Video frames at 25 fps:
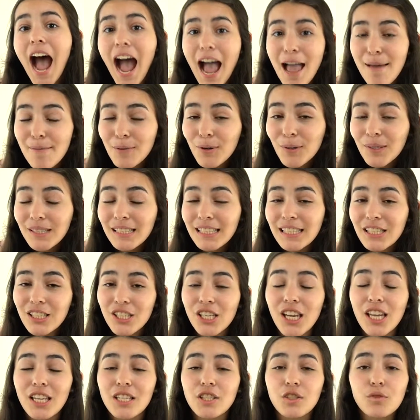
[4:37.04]
I'm going to
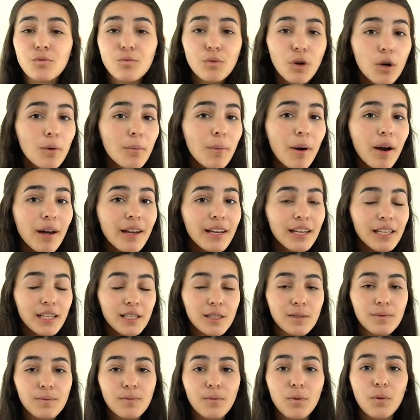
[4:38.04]
change
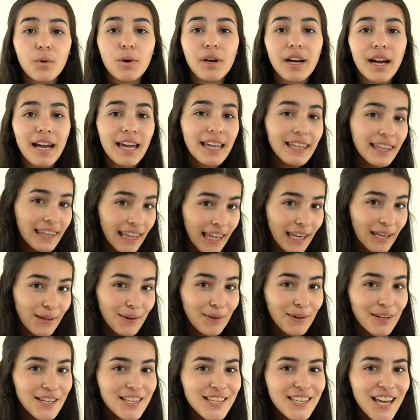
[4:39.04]
robotics for a
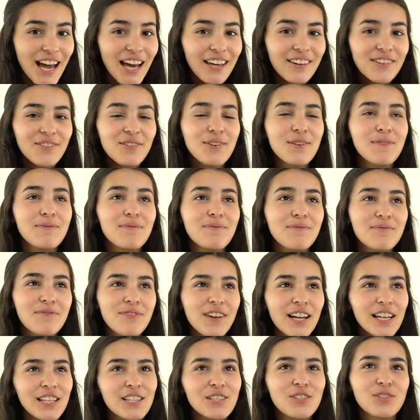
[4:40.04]
language. I don't know if
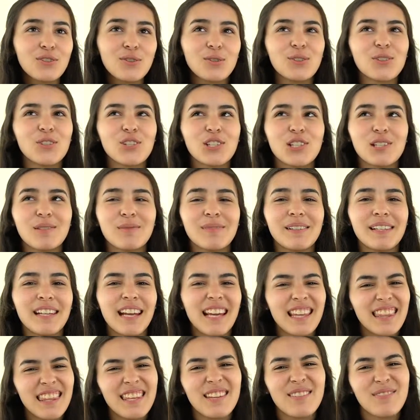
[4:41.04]
French or German.
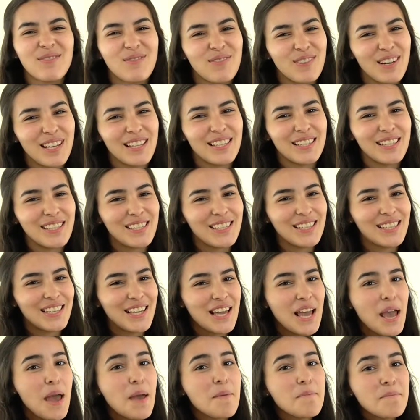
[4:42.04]
I think French.
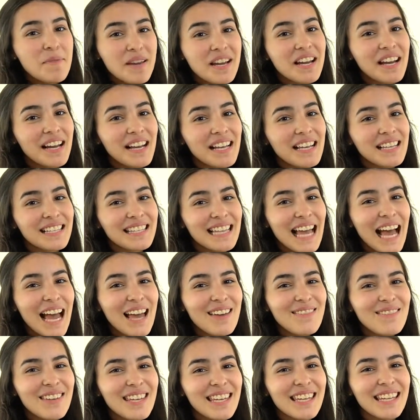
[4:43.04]
Because,
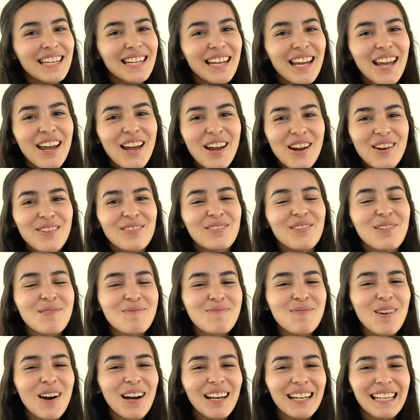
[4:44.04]
I mean,
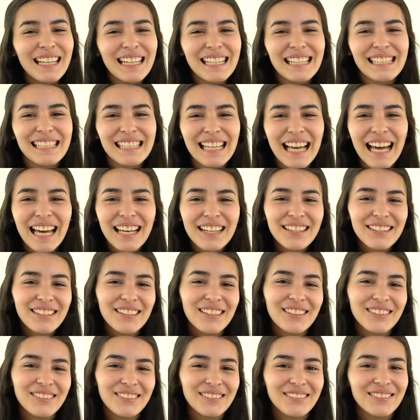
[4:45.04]
robotics, I don't
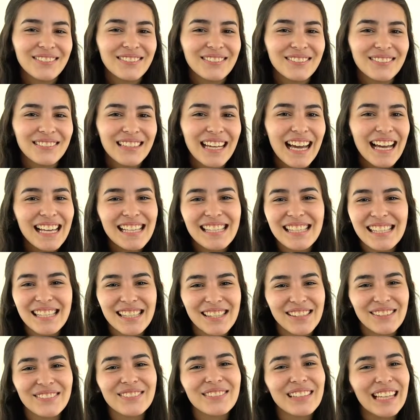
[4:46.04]
know. I
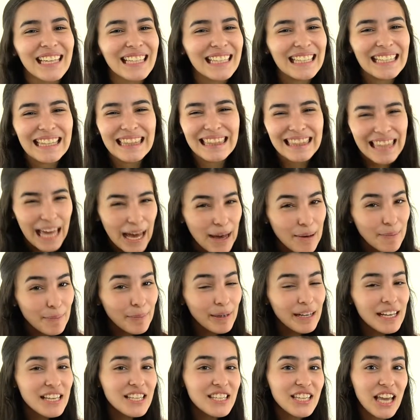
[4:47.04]
just don't like it that
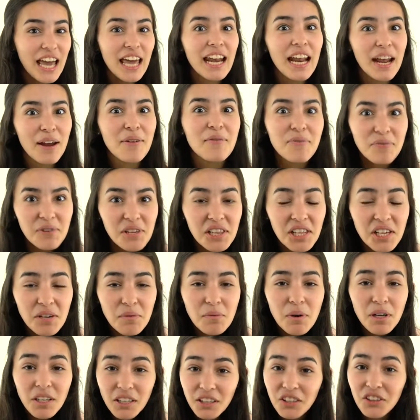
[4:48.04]
much. And I
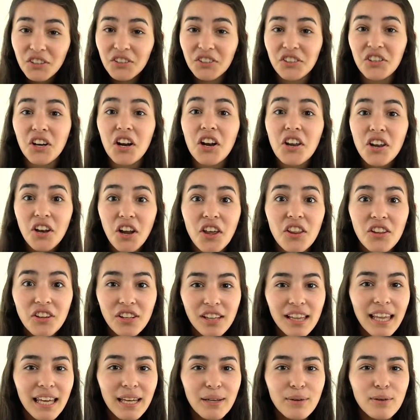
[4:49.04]
really want to learn
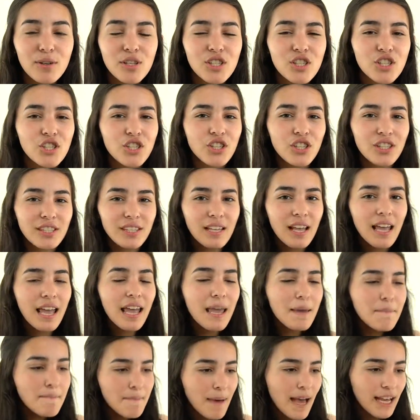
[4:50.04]
another language. Just
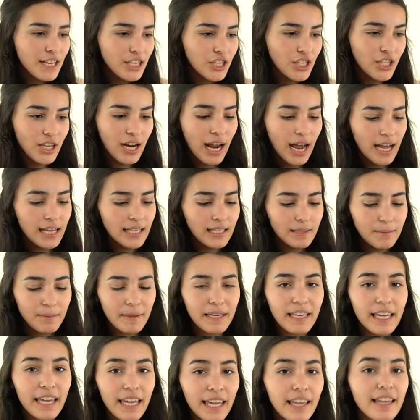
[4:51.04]
imagine, I
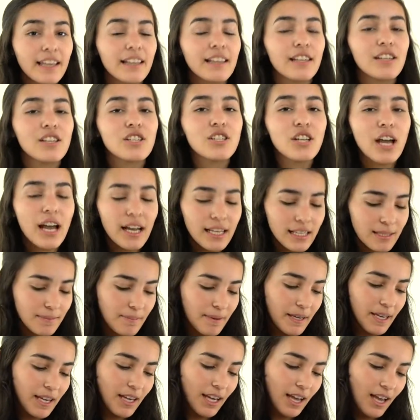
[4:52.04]
speak English, I
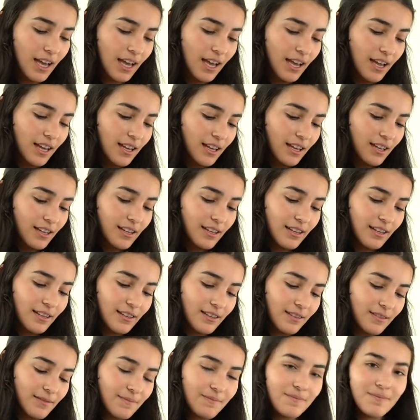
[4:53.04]
speak
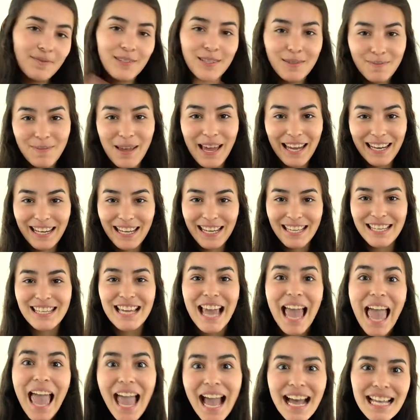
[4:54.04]
Spanish,
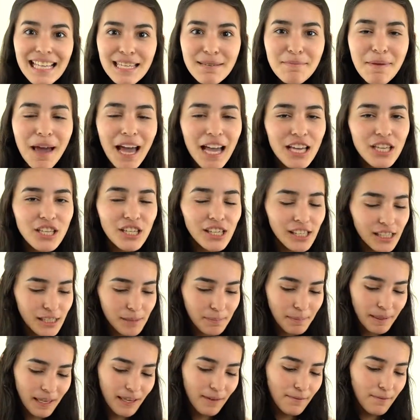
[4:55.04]
and imagine
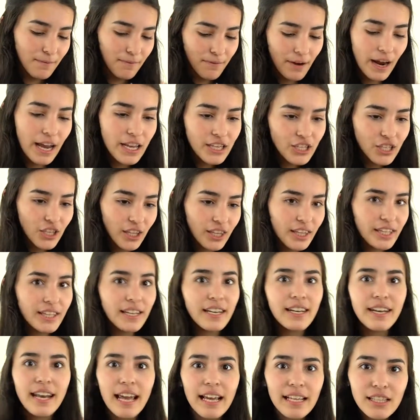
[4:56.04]
speaking French, and
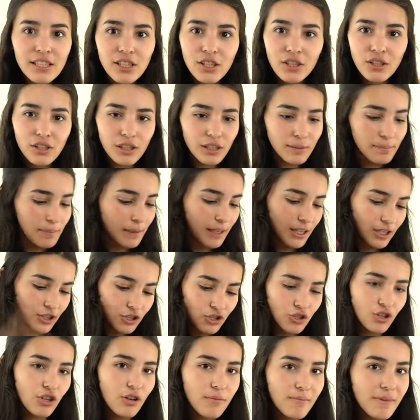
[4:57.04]
then next year
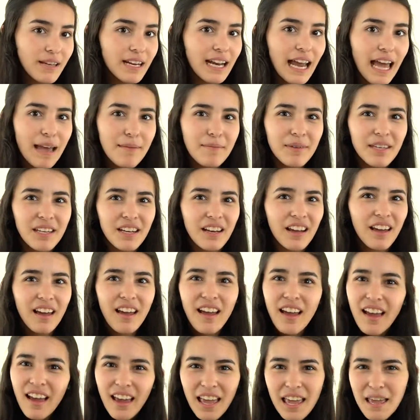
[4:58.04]
speaking German. I mean,
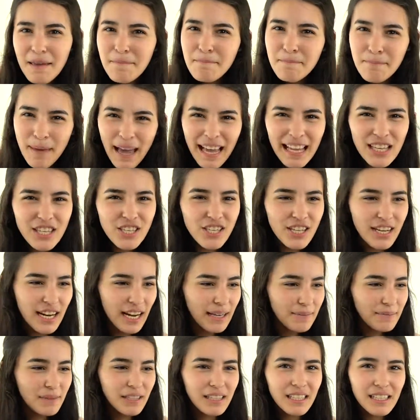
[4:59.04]
Imagine,
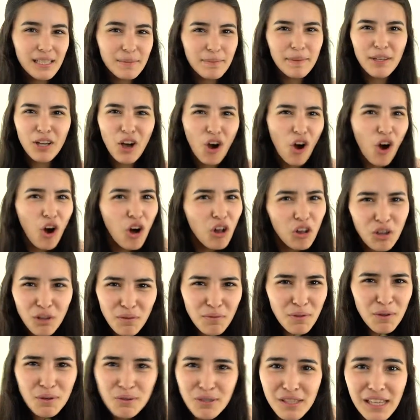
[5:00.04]
I'm gonna speak all
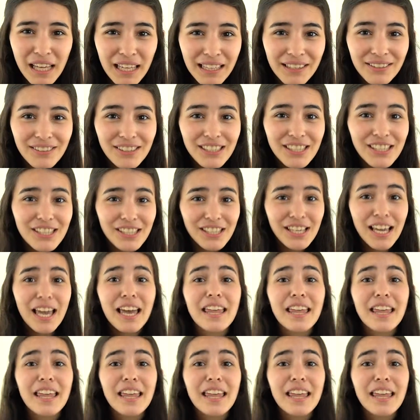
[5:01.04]
of those languages.